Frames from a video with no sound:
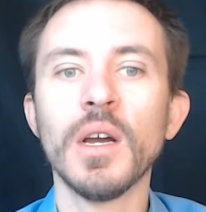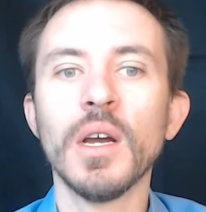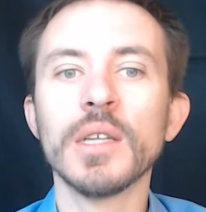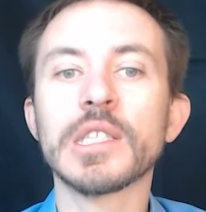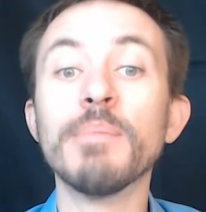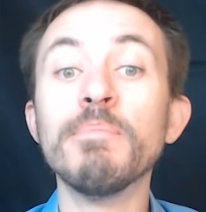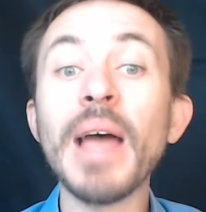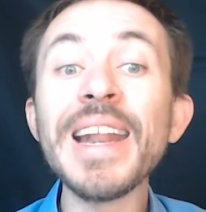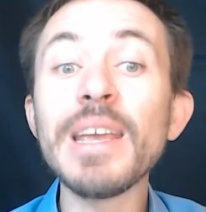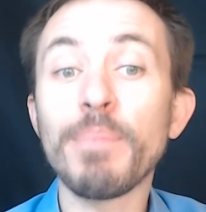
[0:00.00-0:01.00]
To
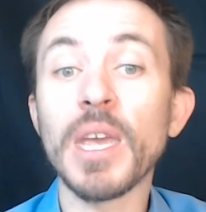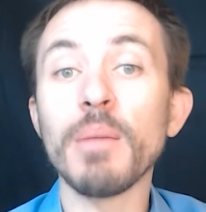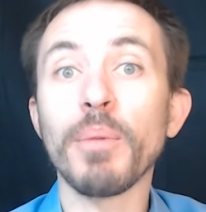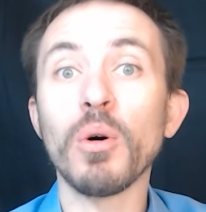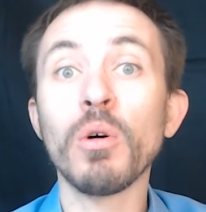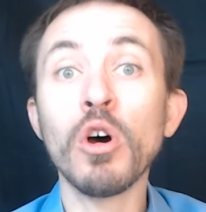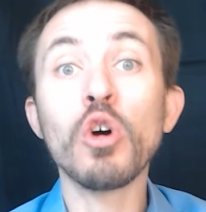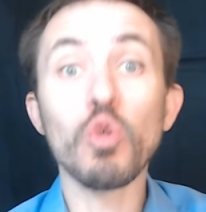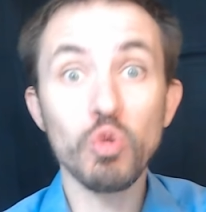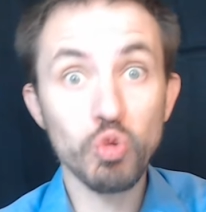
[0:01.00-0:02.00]
many people,
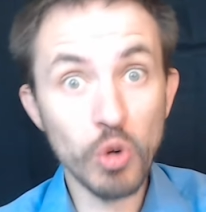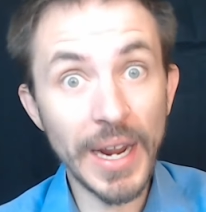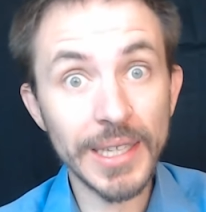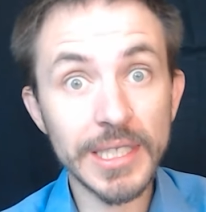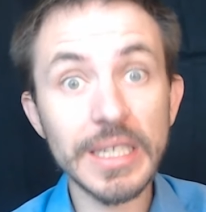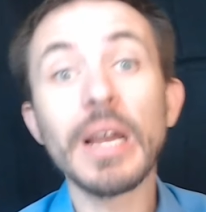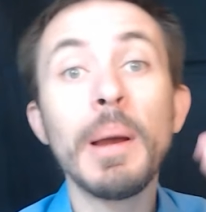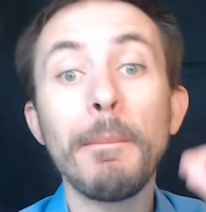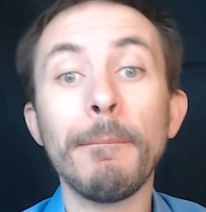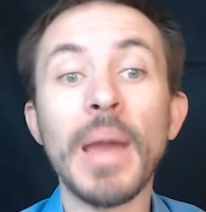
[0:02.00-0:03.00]
risk
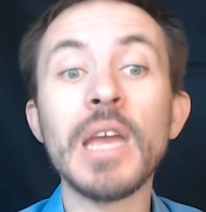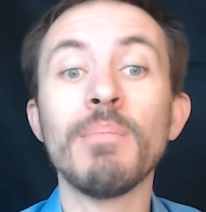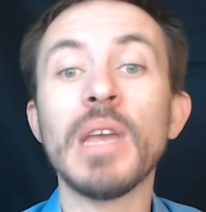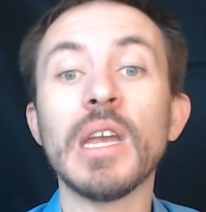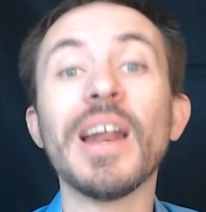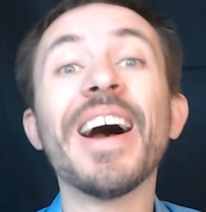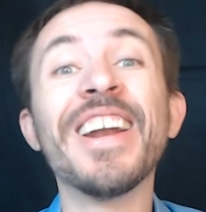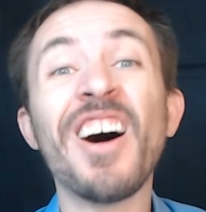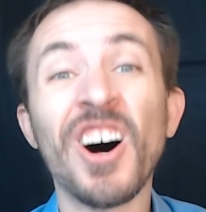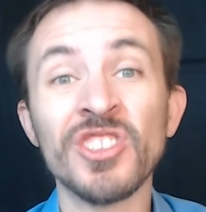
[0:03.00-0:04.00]
may mean an
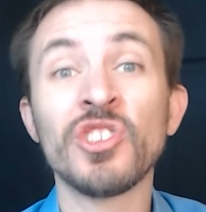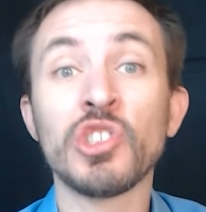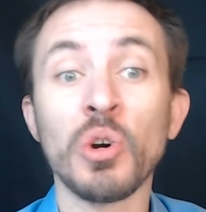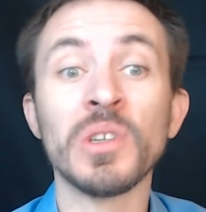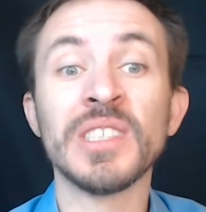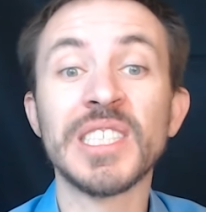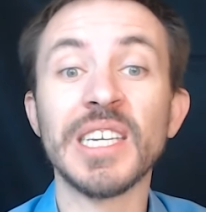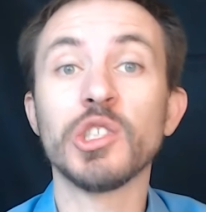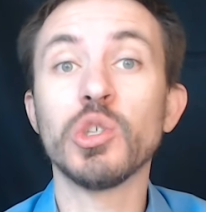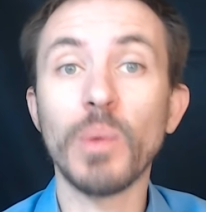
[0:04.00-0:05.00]
uncertain
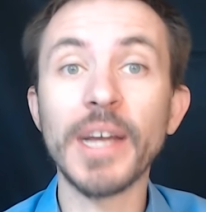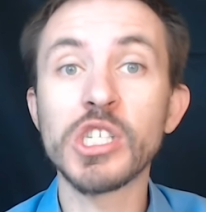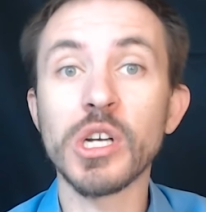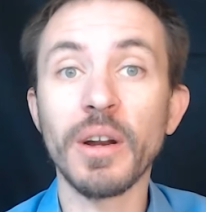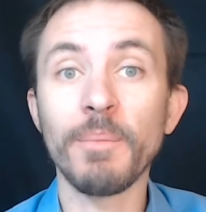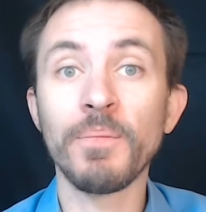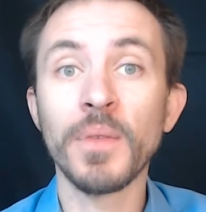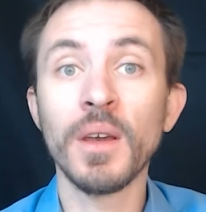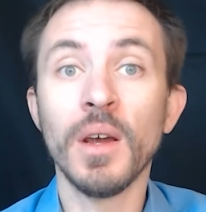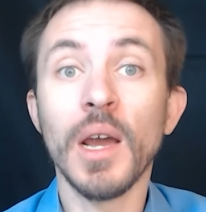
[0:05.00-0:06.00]
situation.
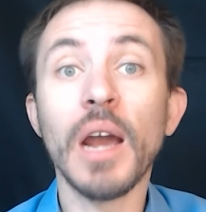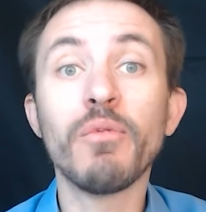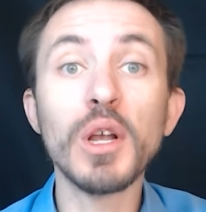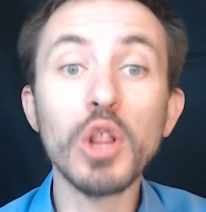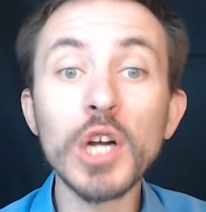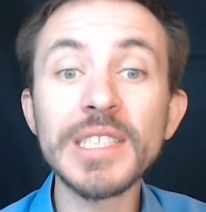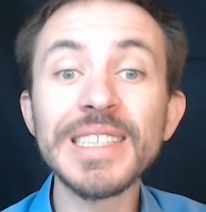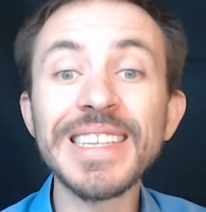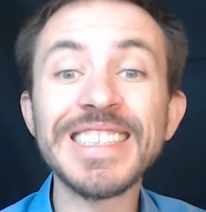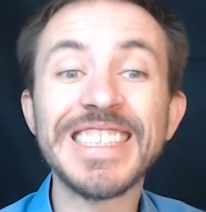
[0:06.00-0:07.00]
If we looked at
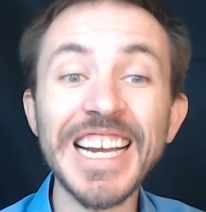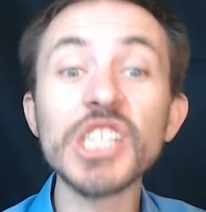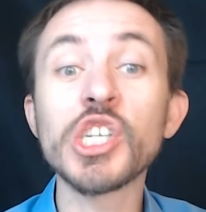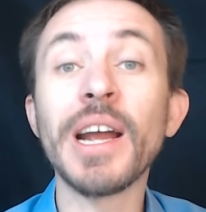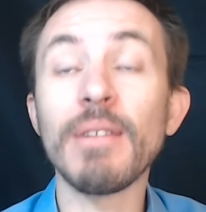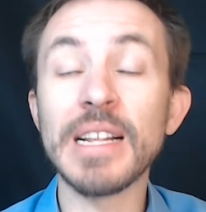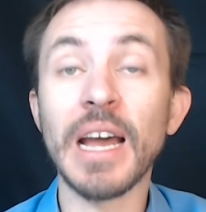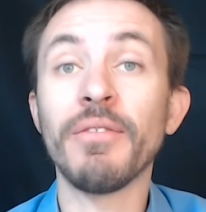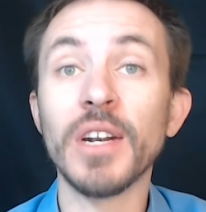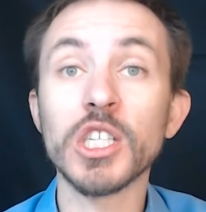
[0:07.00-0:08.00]
the dictionary
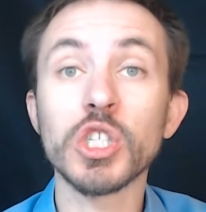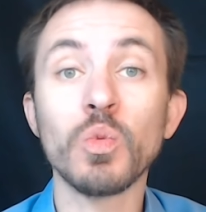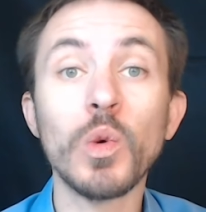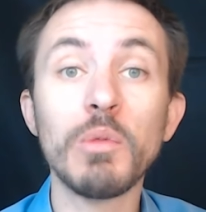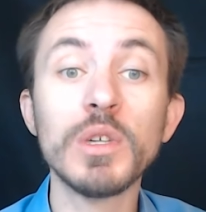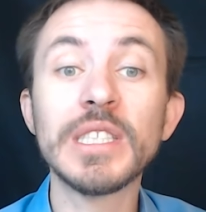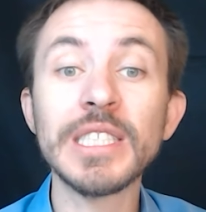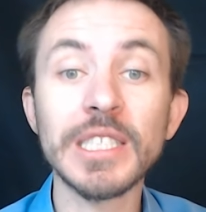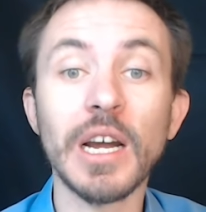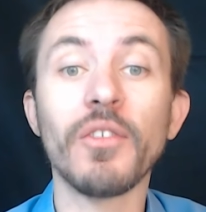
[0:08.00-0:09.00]
definition, we would
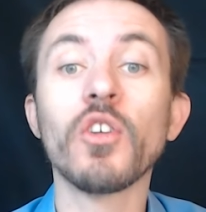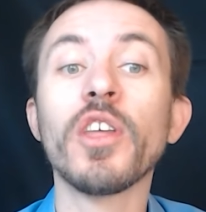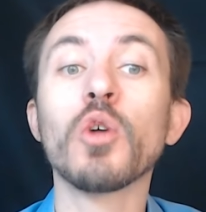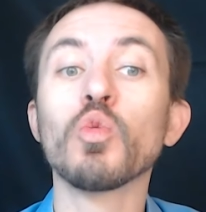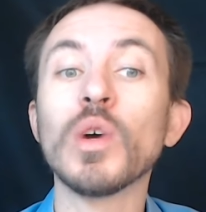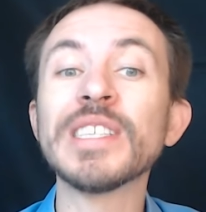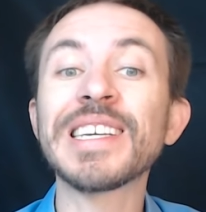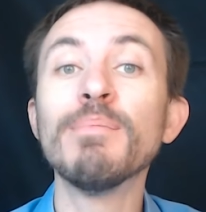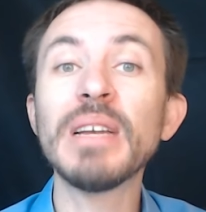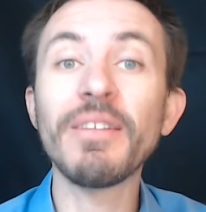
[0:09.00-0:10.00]
discover that a risk can
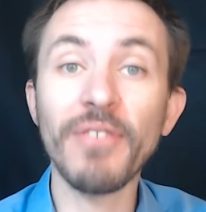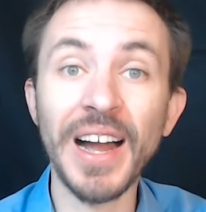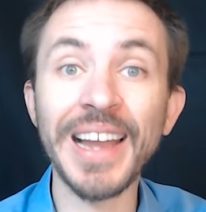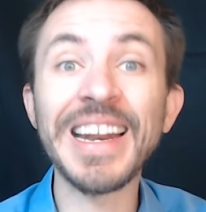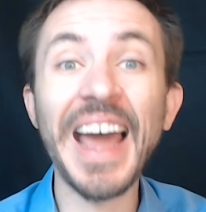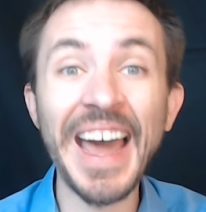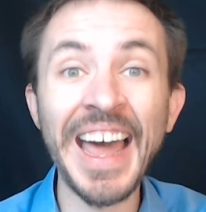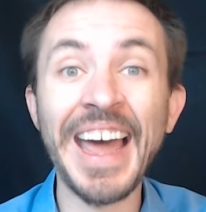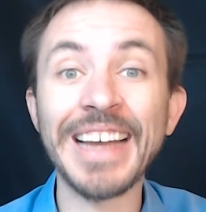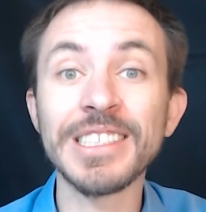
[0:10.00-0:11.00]
be defined
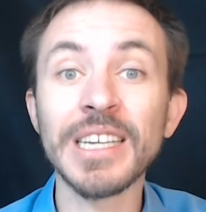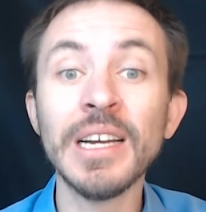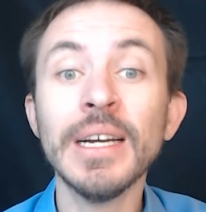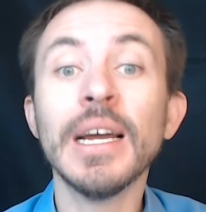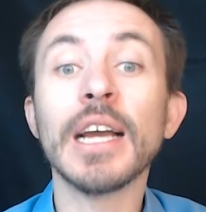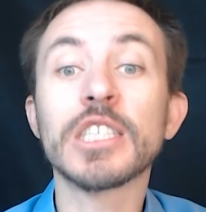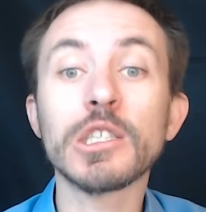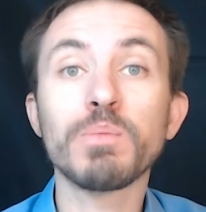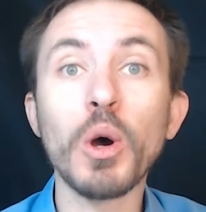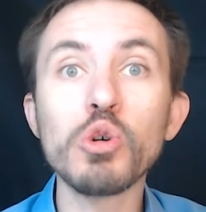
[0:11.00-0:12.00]
as
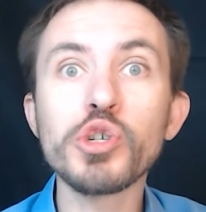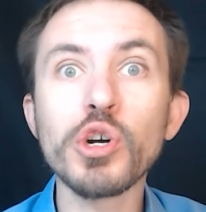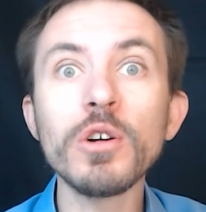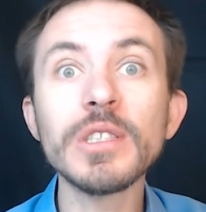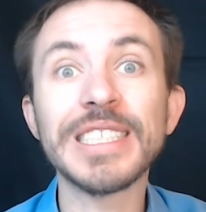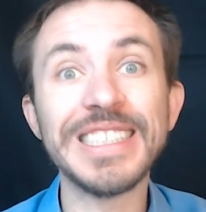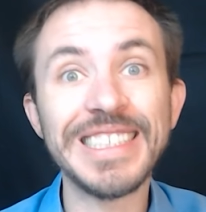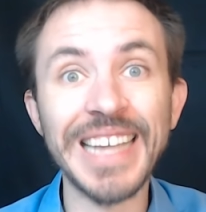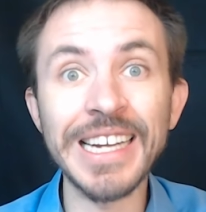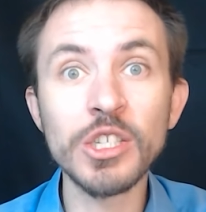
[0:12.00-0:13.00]
exposure to
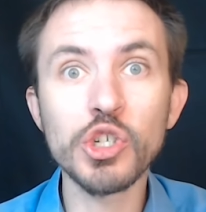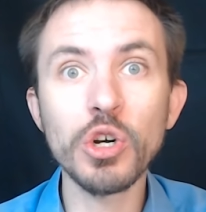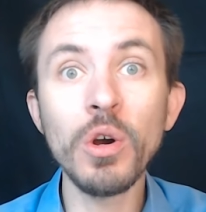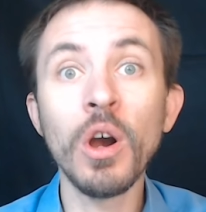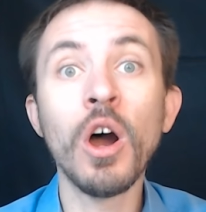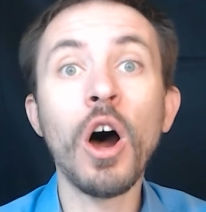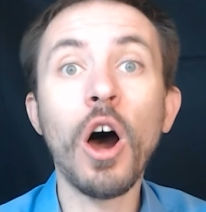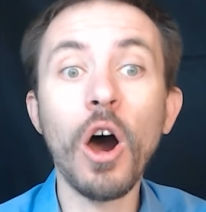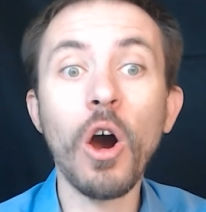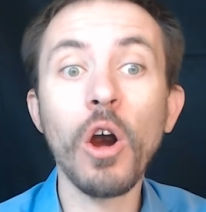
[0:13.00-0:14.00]
danger,
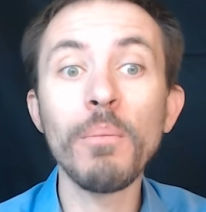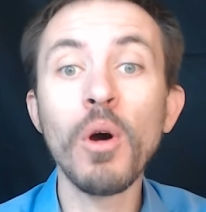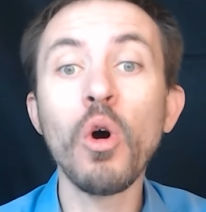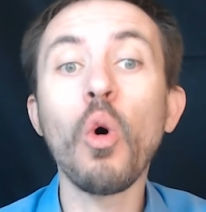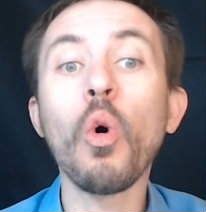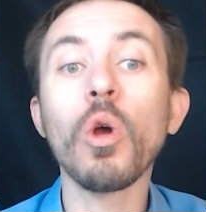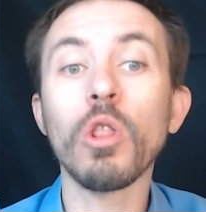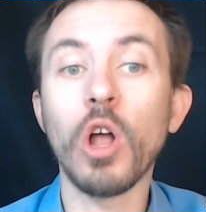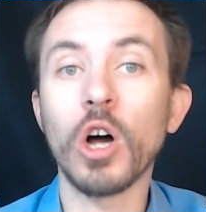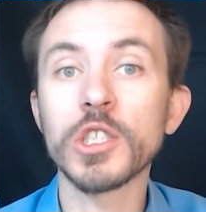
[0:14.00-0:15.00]
harm, or
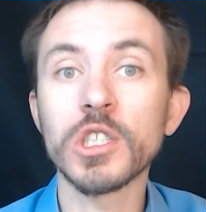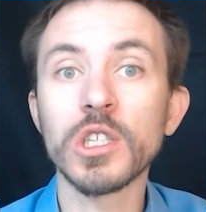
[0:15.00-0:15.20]
loss.